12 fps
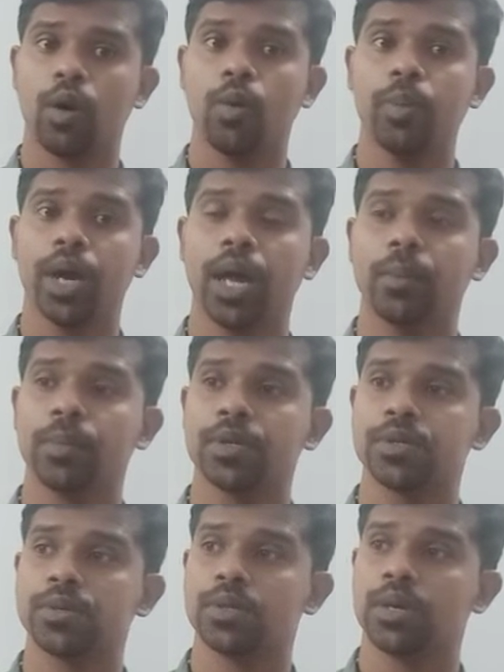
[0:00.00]
hope help
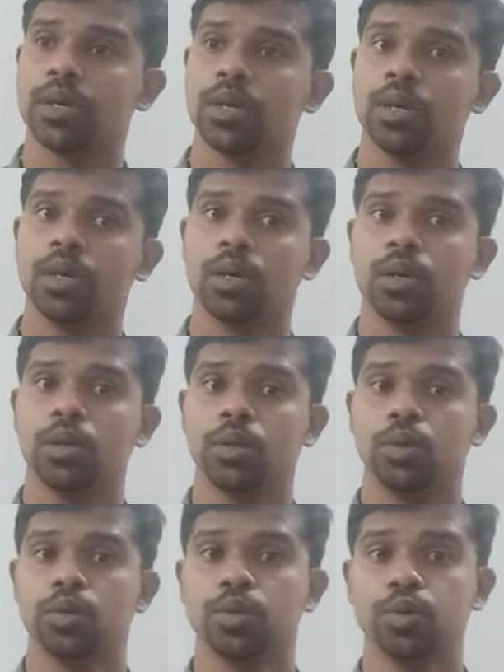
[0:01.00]
us
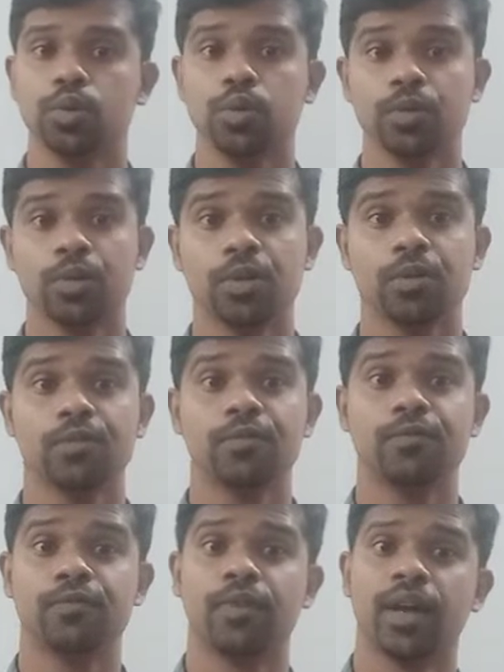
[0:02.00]
to
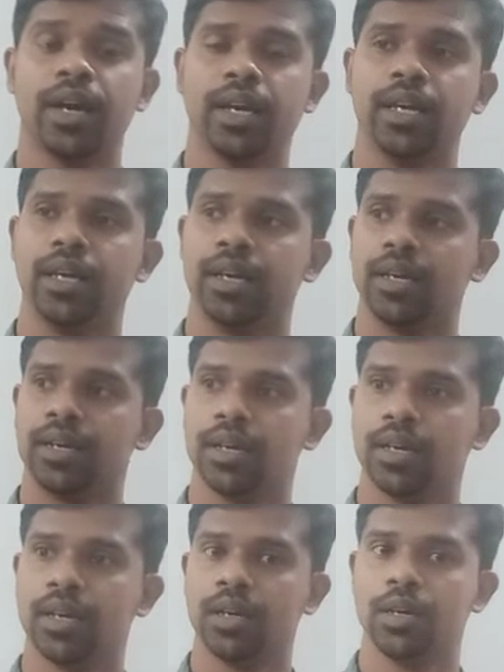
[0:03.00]
fly.
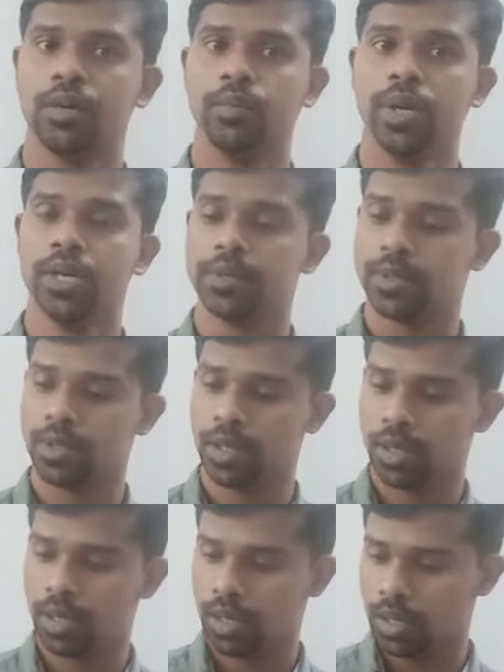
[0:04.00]
Means
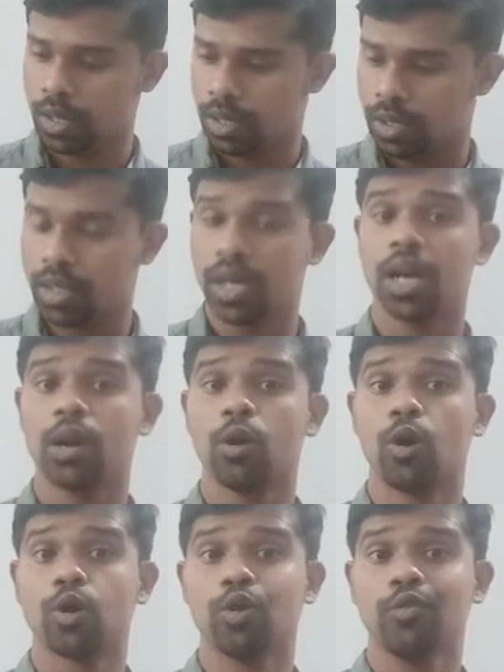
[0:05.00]
there are
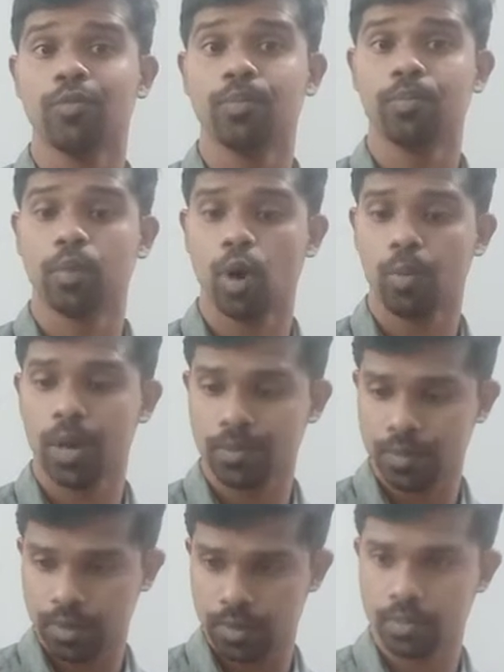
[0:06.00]
lot of
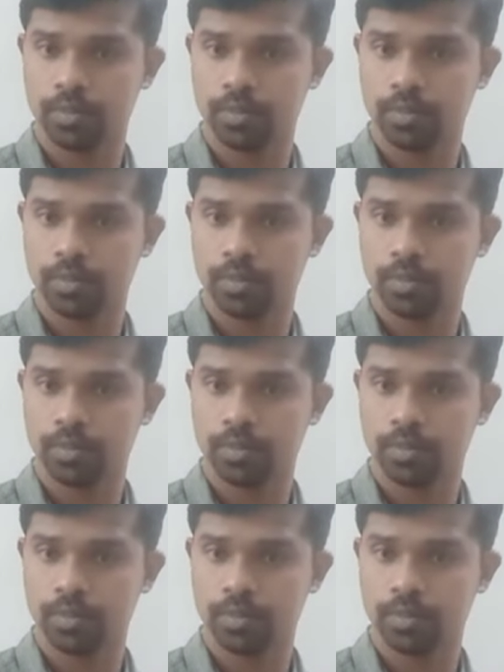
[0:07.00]
problems.